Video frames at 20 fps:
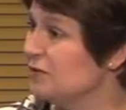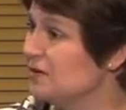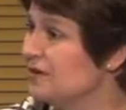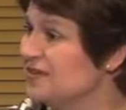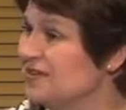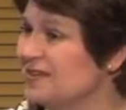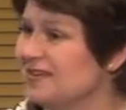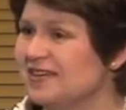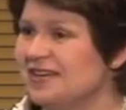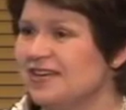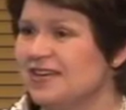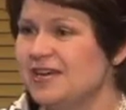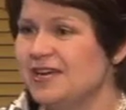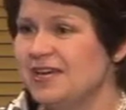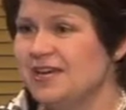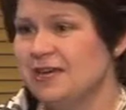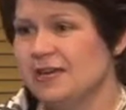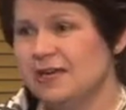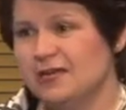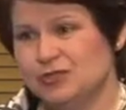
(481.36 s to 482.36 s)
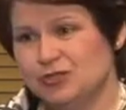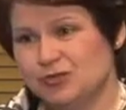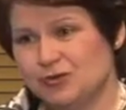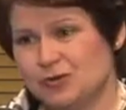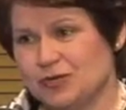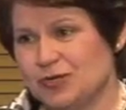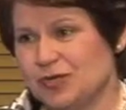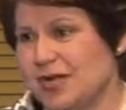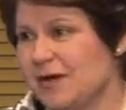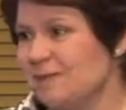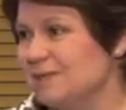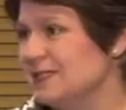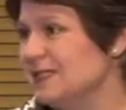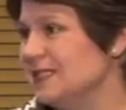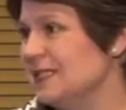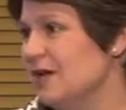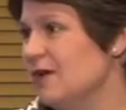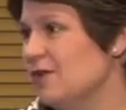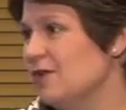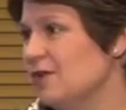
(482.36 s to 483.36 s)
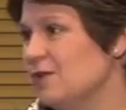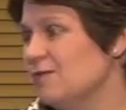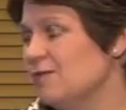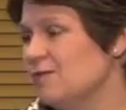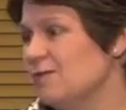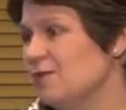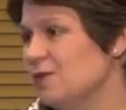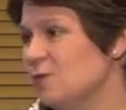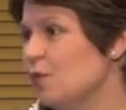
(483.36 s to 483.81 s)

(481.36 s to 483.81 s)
it, talk it up and tell the